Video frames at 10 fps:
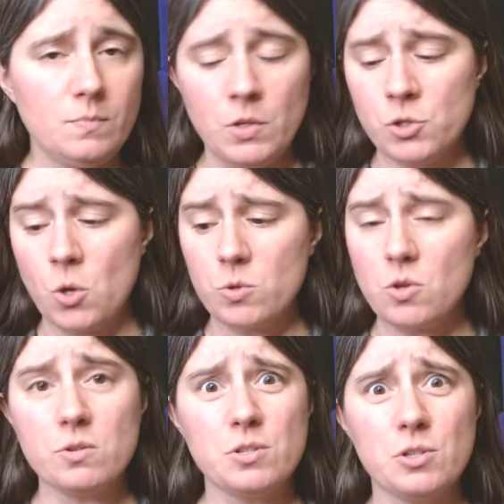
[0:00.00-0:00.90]
So as
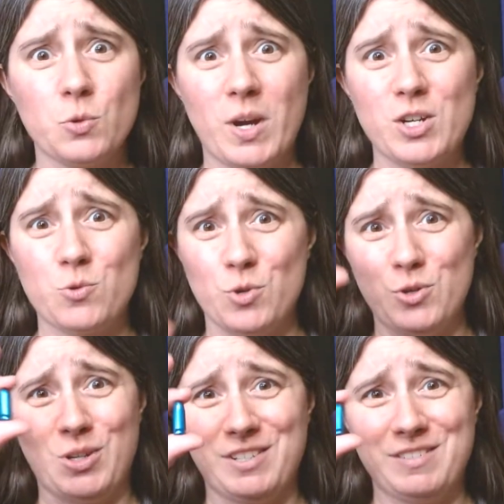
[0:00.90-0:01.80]
long as it's a range where
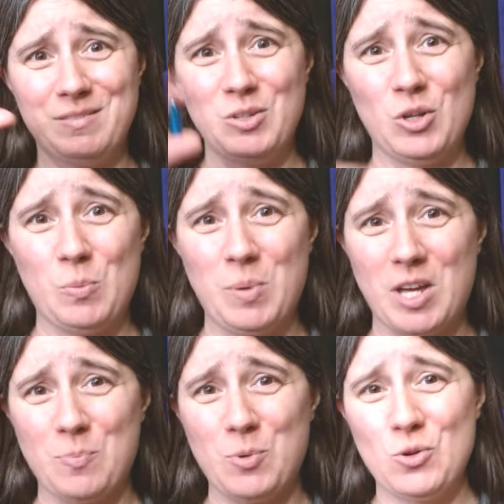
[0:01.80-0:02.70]
you can, pick
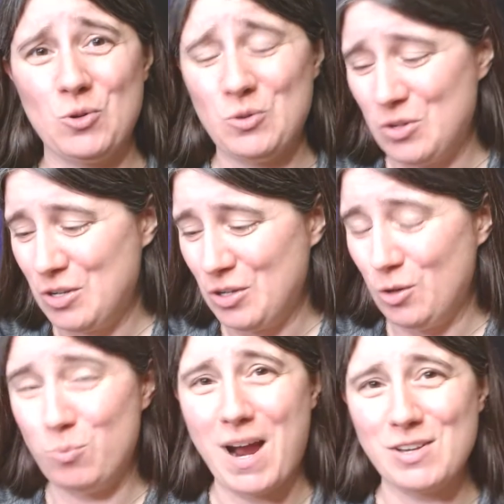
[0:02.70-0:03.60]
up your
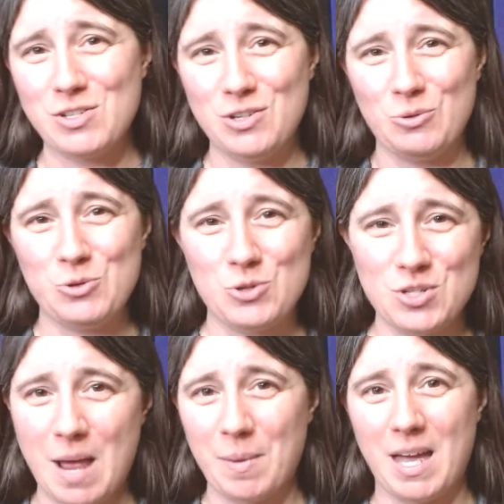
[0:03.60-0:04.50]
brass, you don't lose your
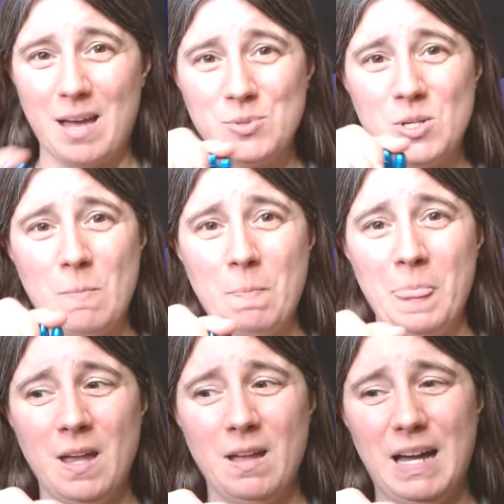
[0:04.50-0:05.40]
snap caps,
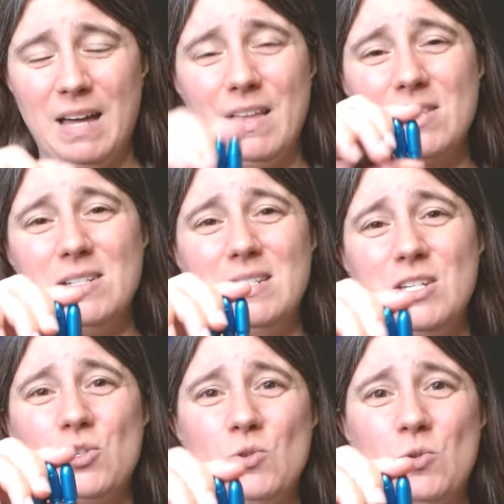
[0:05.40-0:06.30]
that's an
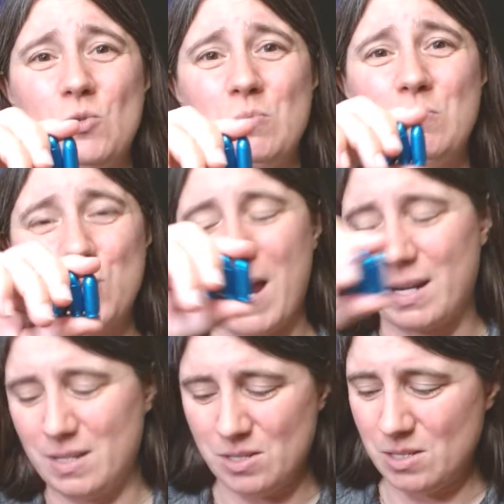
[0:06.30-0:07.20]
additional
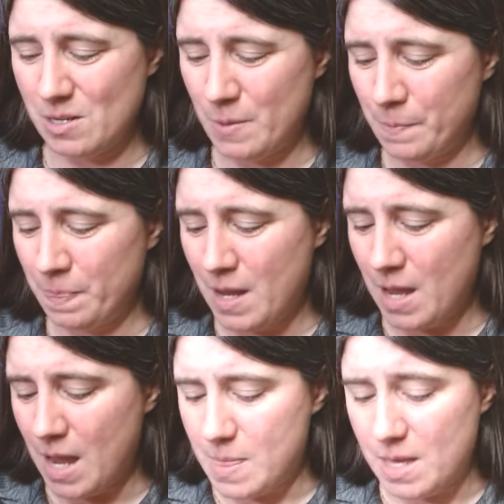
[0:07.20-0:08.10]
practice.
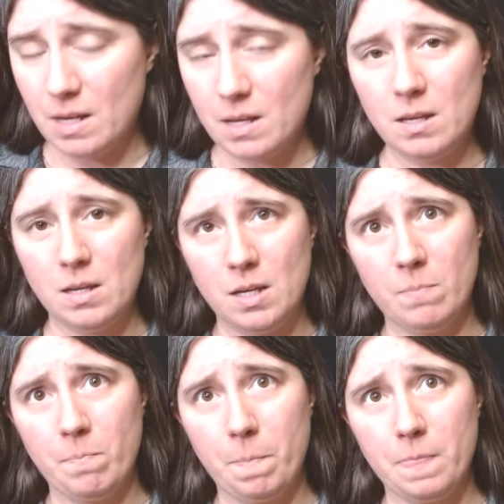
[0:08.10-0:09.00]
And then
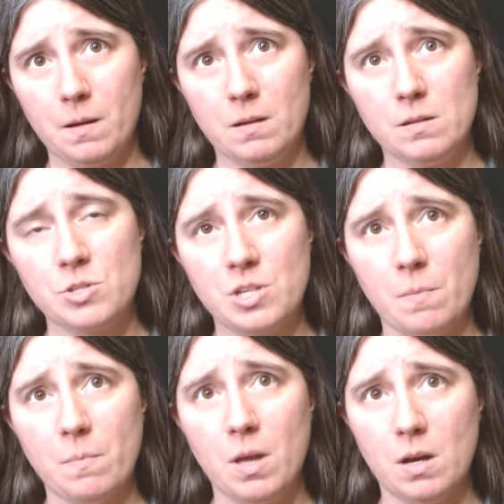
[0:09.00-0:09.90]

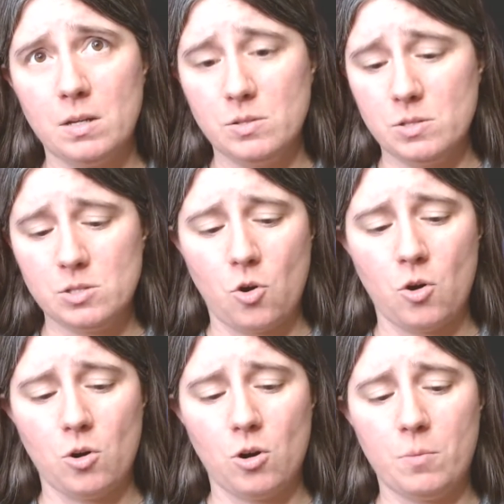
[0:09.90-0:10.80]
some guns
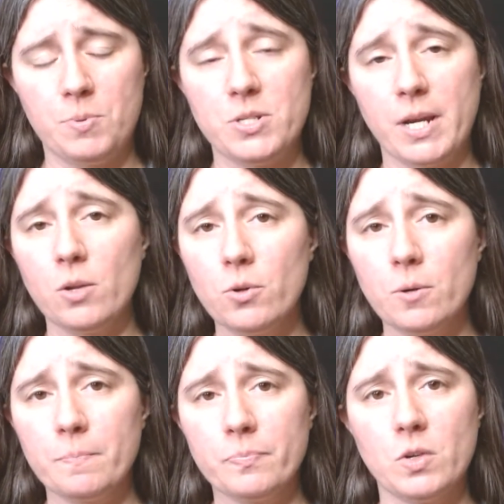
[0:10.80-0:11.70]
are
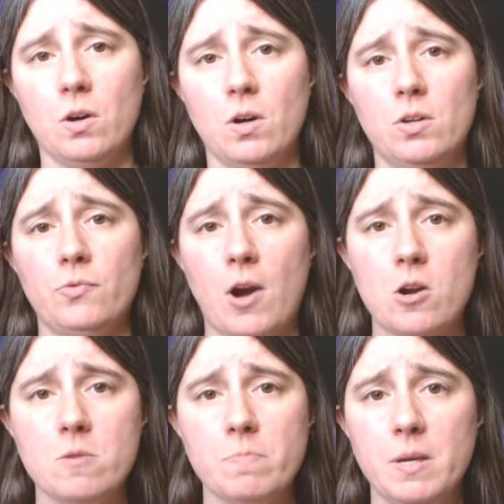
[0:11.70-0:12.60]
particular on your
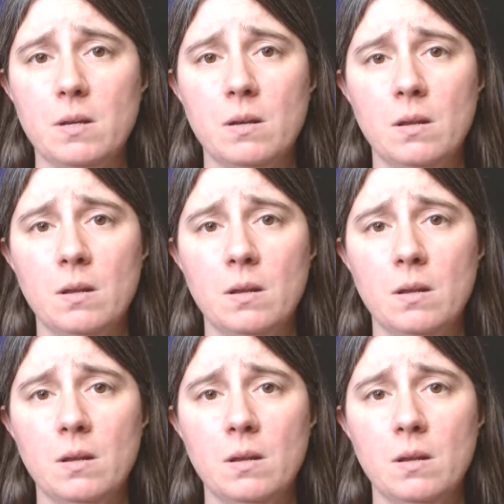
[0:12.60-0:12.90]
firing pin.